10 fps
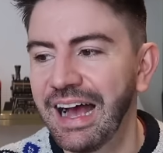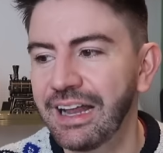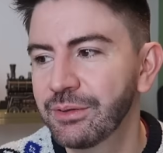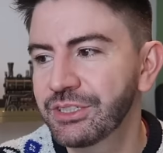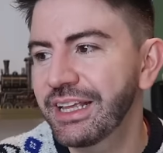And
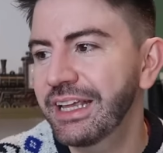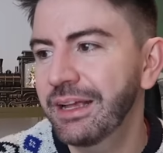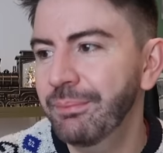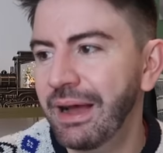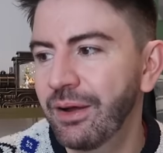I was thinking
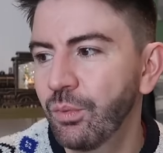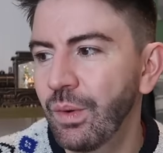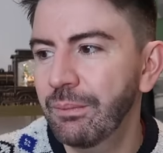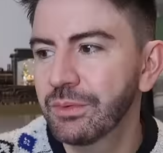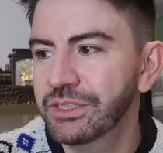about
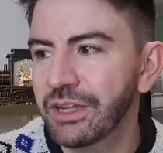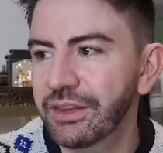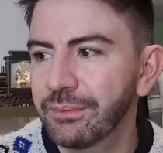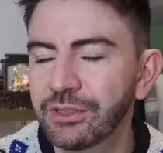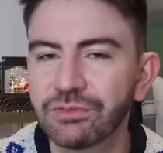when was like
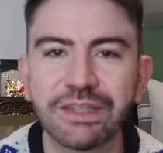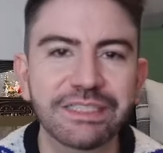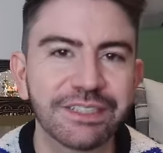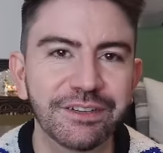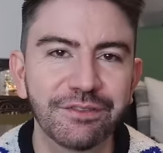the most
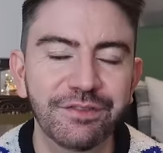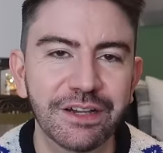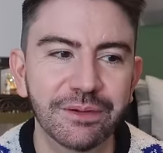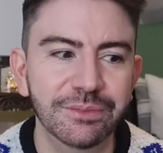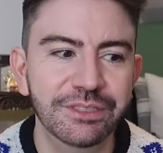recent
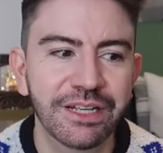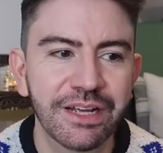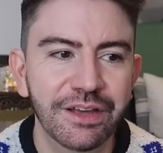films